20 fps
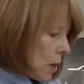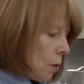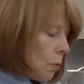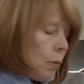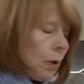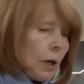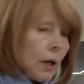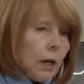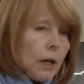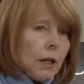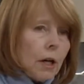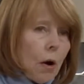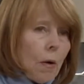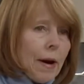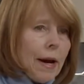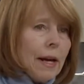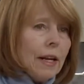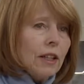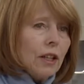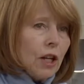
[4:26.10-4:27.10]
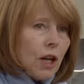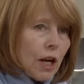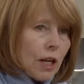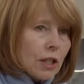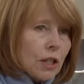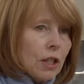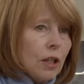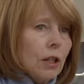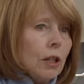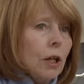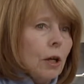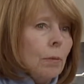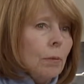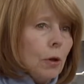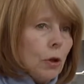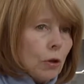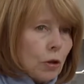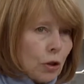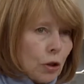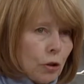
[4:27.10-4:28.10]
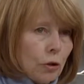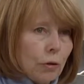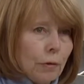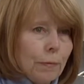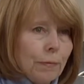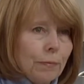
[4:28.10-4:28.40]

we're going to go ahead and cut to a commercial.